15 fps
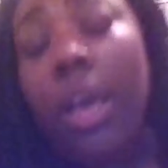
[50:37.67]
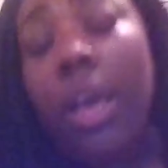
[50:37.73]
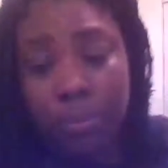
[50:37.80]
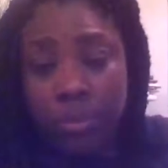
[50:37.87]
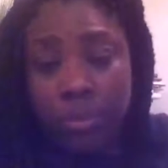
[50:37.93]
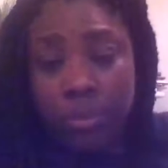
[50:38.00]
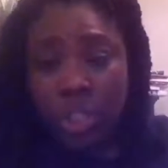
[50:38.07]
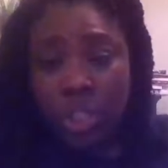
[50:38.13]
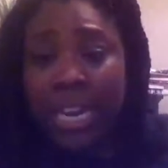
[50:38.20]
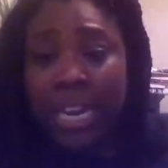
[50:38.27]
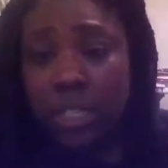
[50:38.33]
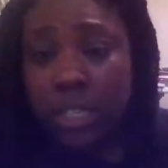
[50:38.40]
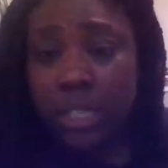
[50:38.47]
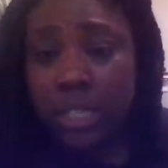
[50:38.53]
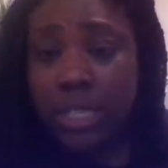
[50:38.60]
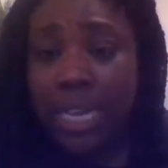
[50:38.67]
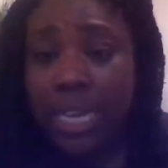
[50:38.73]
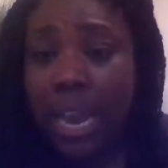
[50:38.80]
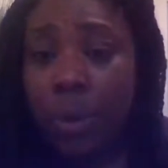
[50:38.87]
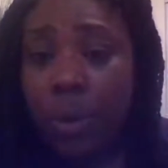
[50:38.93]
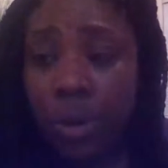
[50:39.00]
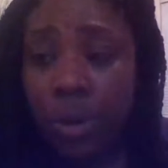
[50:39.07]
changes
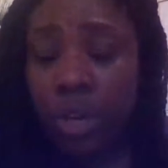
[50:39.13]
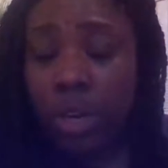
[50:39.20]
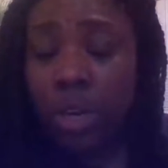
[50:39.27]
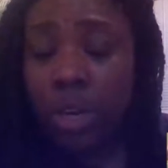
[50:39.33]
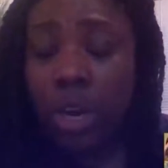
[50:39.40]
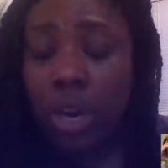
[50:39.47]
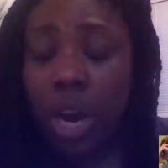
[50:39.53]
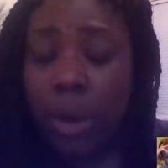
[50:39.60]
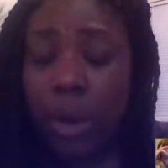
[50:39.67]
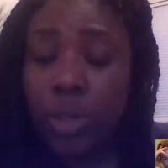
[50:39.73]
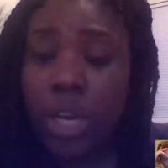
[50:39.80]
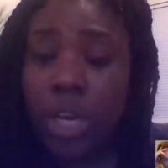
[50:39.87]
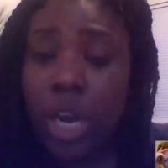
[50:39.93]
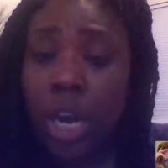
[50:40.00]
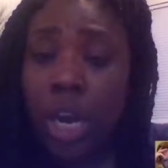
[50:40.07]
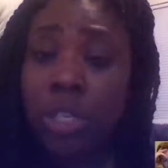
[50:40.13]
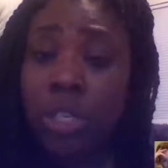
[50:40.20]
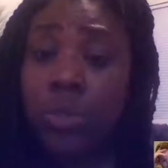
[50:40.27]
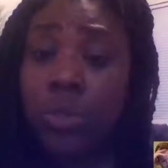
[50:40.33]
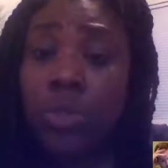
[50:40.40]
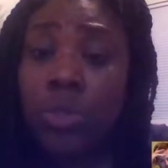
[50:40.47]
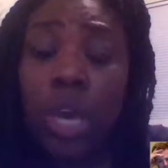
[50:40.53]
our shot too.
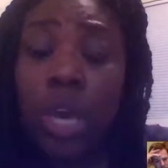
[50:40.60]
So